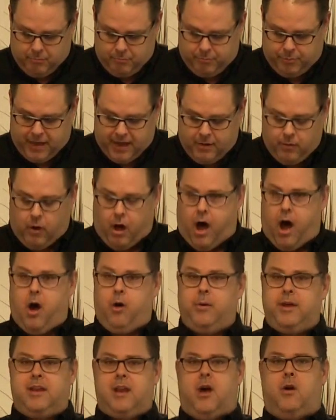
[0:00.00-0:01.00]
but
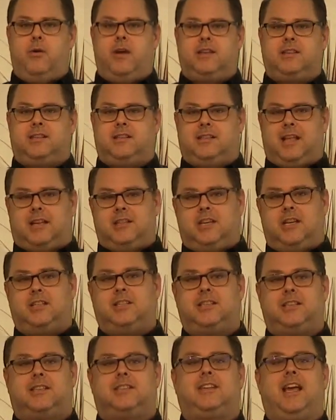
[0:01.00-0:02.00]
all we know is is that
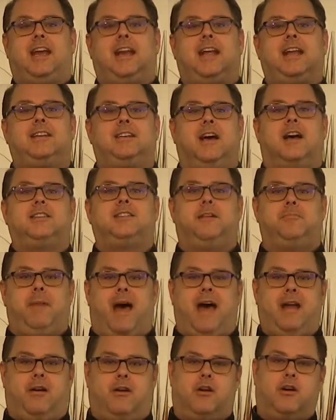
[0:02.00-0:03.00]
Jesus is saying it doesn't
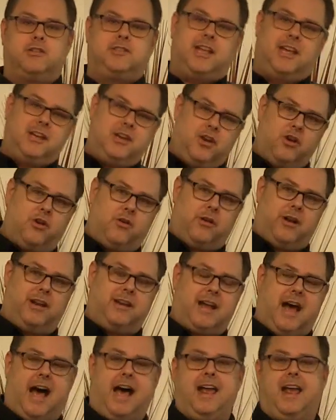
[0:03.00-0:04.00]
matter because then you're going to
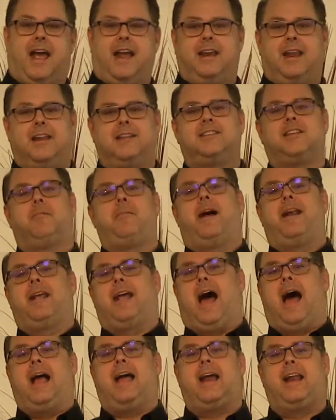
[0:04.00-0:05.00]
die, and then
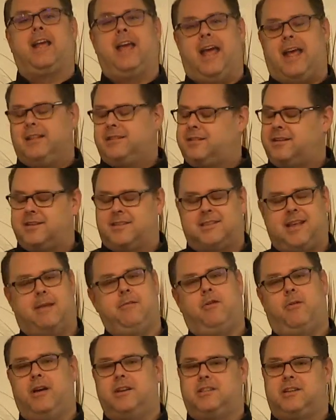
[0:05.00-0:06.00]
somebody I got to answer this
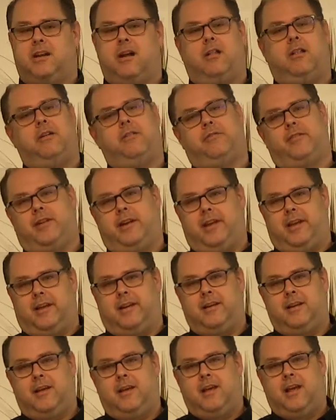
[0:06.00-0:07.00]
same question all over
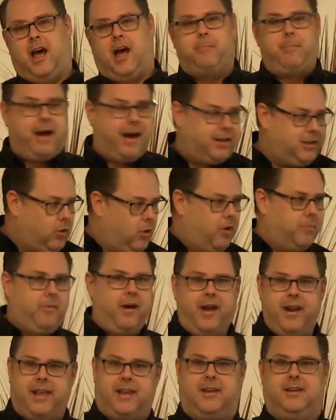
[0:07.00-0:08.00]
again about your
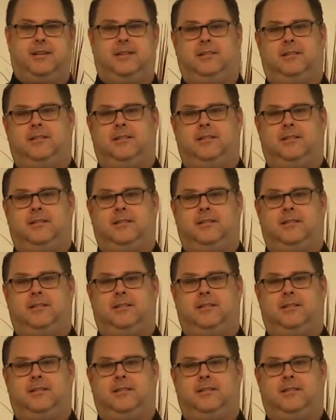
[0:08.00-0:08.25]
money.